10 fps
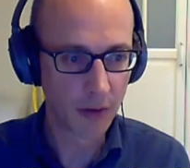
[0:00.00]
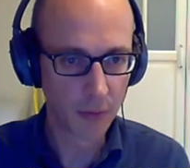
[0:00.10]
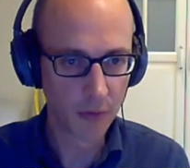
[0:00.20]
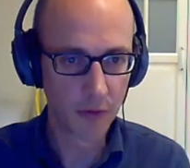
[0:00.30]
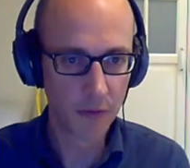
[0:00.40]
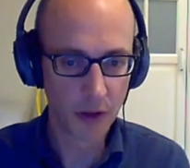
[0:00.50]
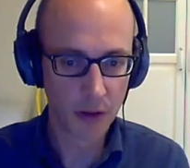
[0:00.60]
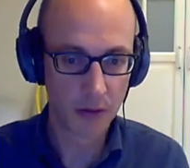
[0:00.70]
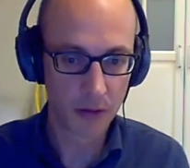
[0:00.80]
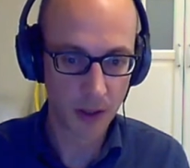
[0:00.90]
It will just
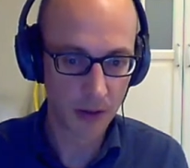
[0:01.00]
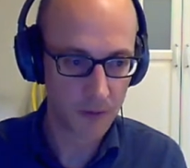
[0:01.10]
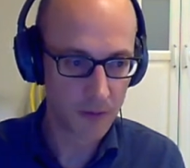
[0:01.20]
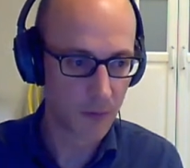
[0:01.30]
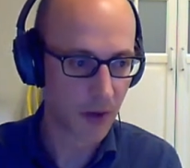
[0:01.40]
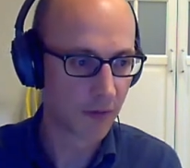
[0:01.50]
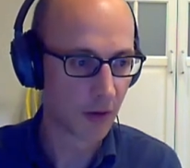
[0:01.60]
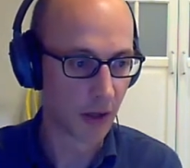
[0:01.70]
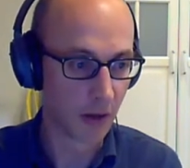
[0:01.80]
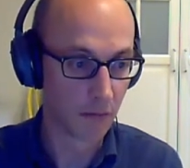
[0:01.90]
tell you, okay, this is the best
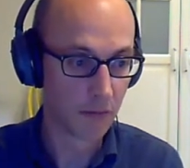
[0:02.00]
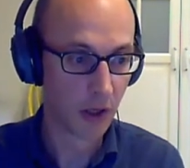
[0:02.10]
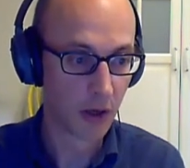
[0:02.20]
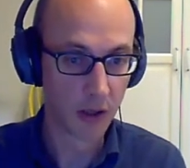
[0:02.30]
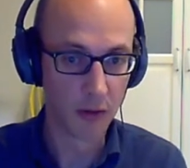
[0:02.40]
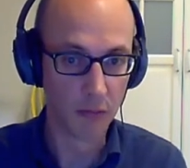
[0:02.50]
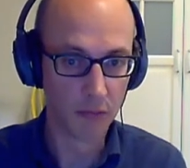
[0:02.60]
I can do.